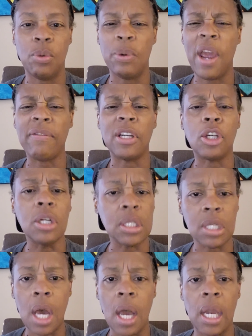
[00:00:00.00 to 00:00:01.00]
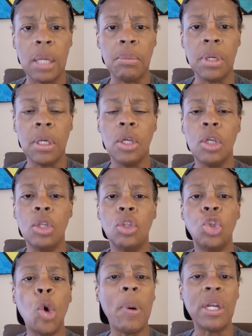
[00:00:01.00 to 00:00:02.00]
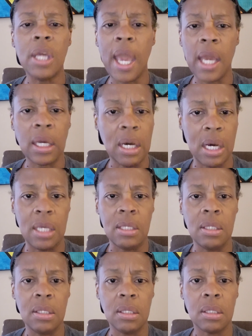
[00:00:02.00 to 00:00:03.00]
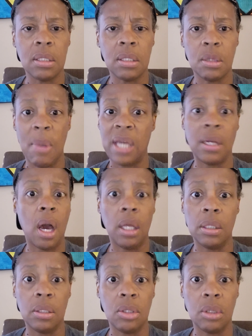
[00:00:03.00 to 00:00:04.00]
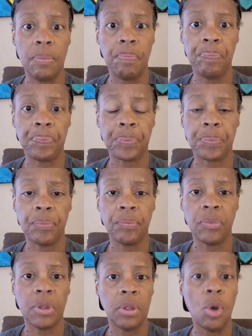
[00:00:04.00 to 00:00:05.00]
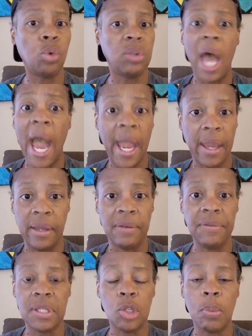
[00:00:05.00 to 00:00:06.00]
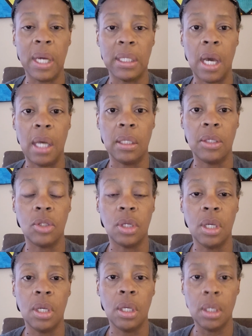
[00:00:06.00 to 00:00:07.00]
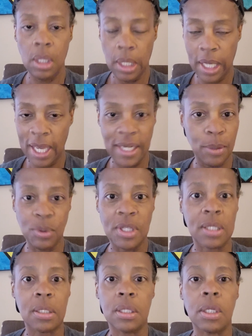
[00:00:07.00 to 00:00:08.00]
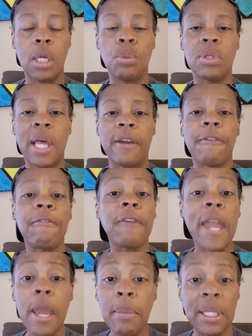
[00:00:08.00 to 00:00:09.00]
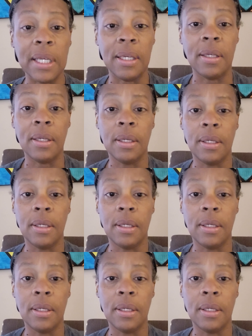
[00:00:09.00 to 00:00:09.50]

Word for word: We were having a good time. Nobody had guns, to my knowledge, no knives, to my knowledge. And it was just, it was like a family.